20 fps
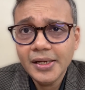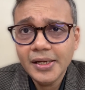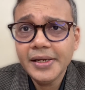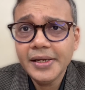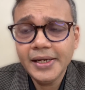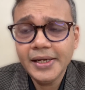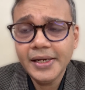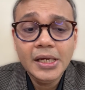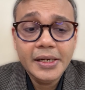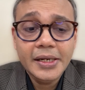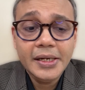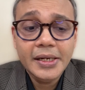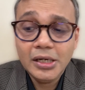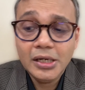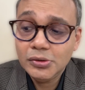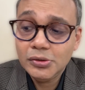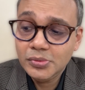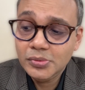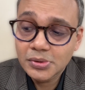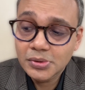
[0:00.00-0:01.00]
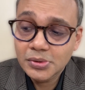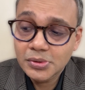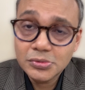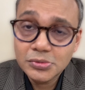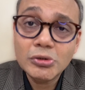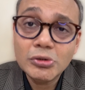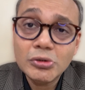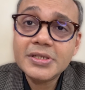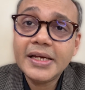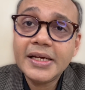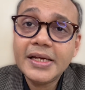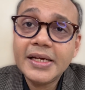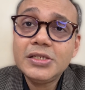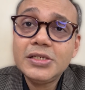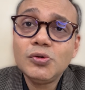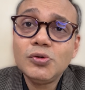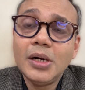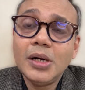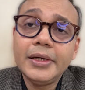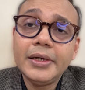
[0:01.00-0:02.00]
Yeah. Now, those kids
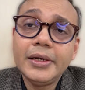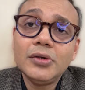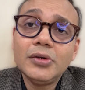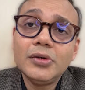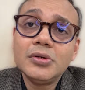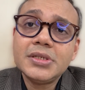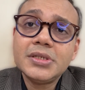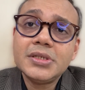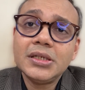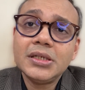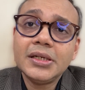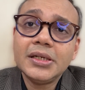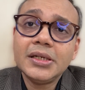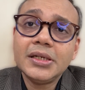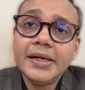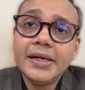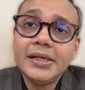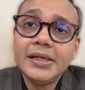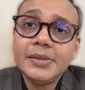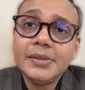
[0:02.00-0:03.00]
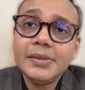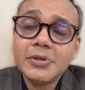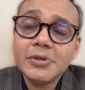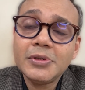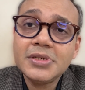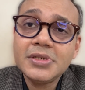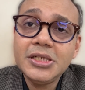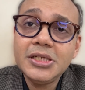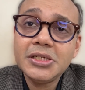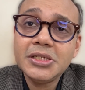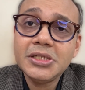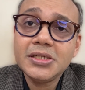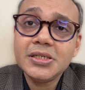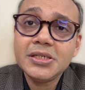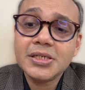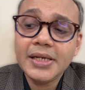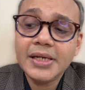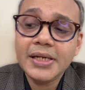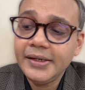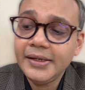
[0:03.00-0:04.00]
who undergo certain dental
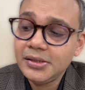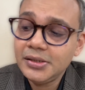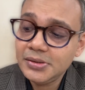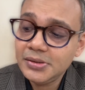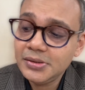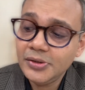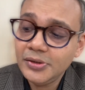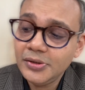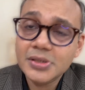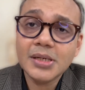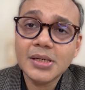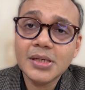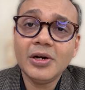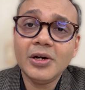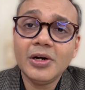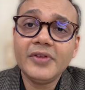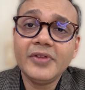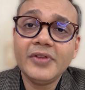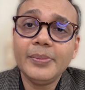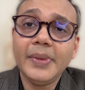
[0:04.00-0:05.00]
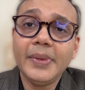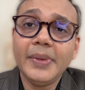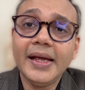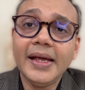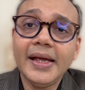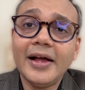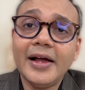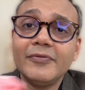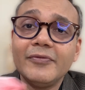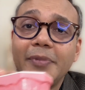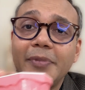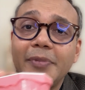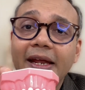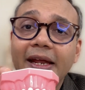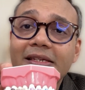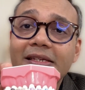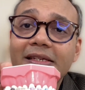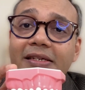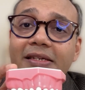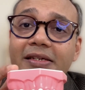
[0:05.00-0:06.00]
procedures, like, some of them may have
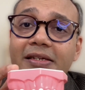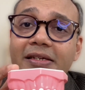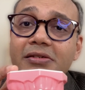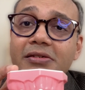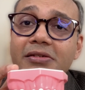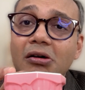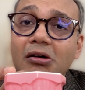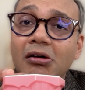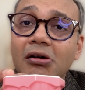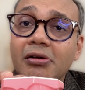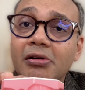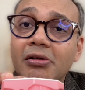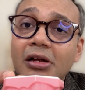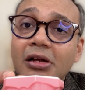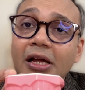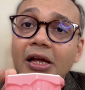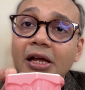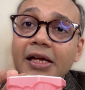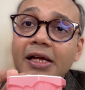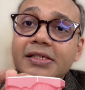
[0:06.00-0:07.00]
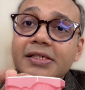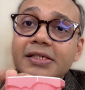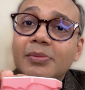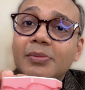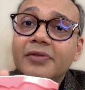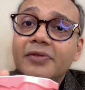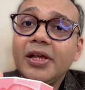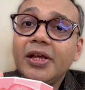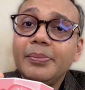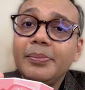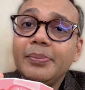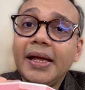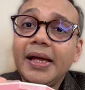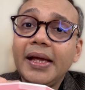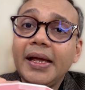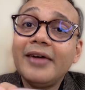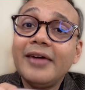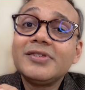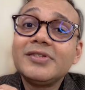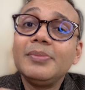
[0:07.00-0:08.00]
braces, or some of them may
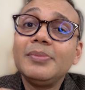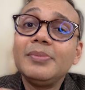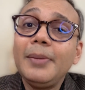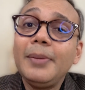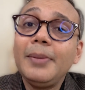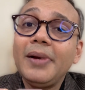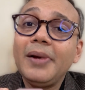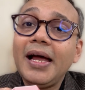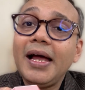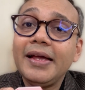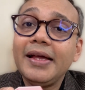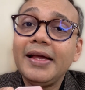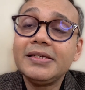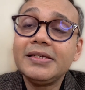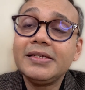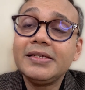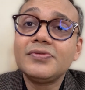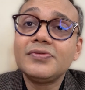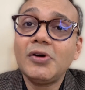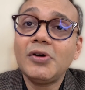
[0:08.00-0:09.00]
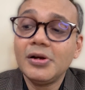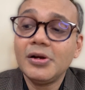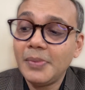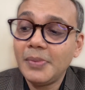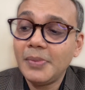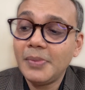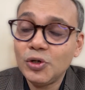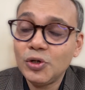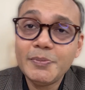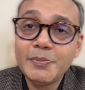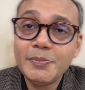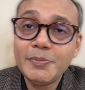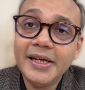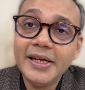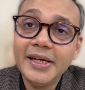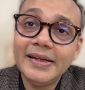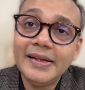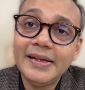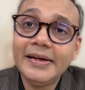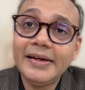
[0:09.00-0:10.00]
have some appliance for mouth
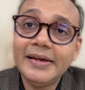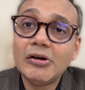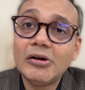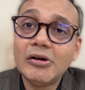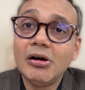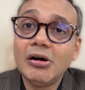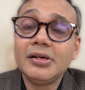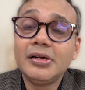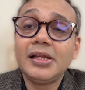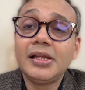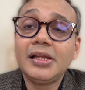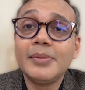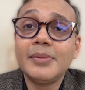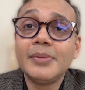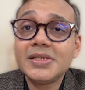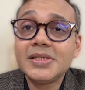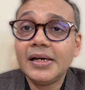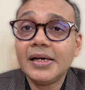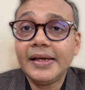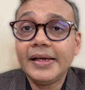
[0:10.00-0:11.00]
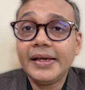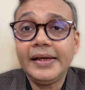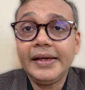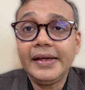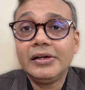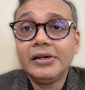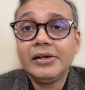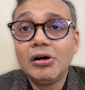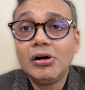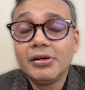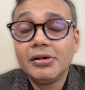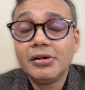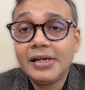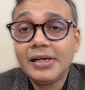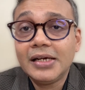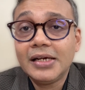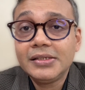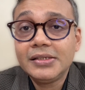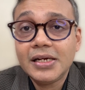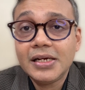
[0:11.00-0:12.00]
breathing or thumb sucking or
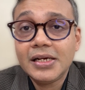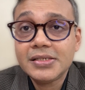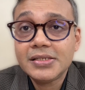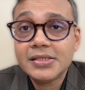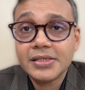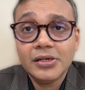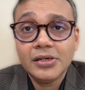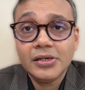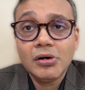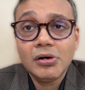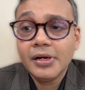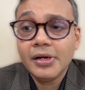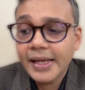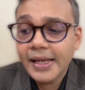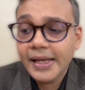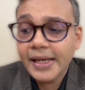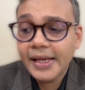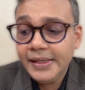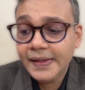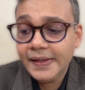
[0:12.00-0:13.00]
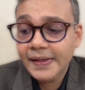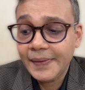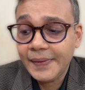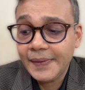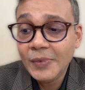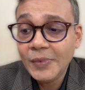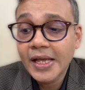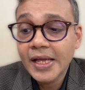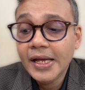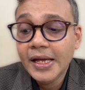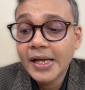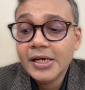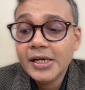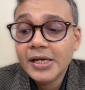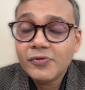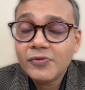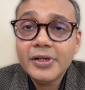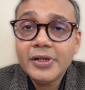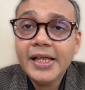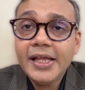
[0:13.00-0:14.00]
tongue thrusting or anything.
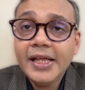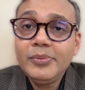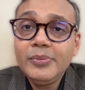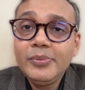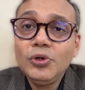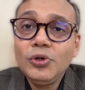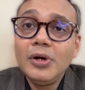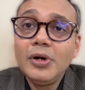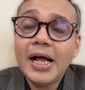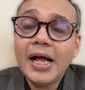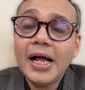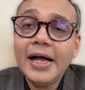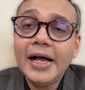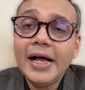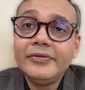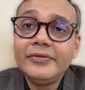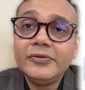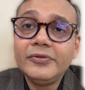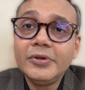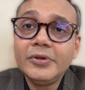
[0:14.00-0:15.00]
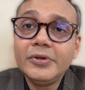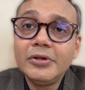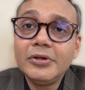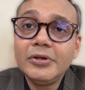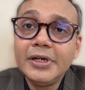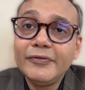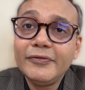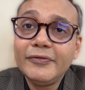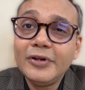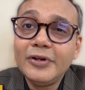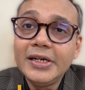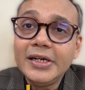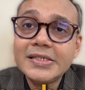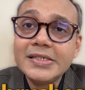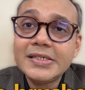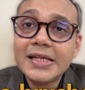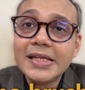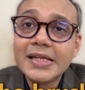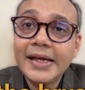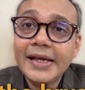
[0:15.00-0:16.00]
For them, you have, different
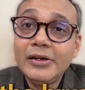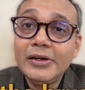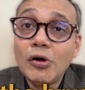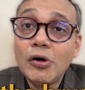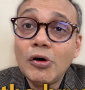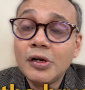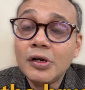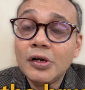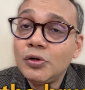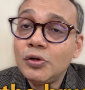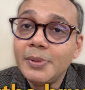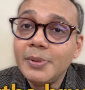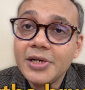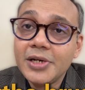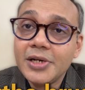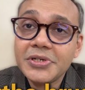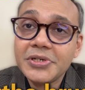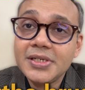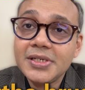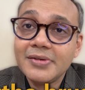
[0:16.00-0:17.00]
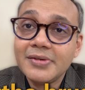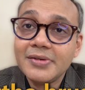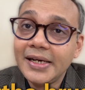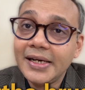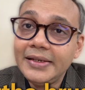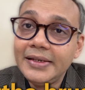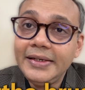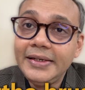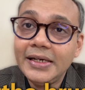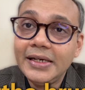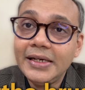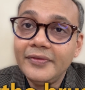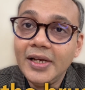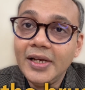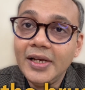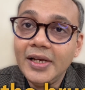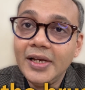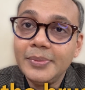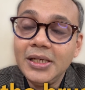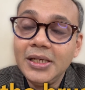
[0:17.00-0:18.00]
design ortho brushes readily
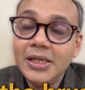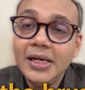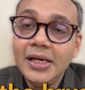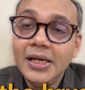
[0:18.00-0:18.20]
available.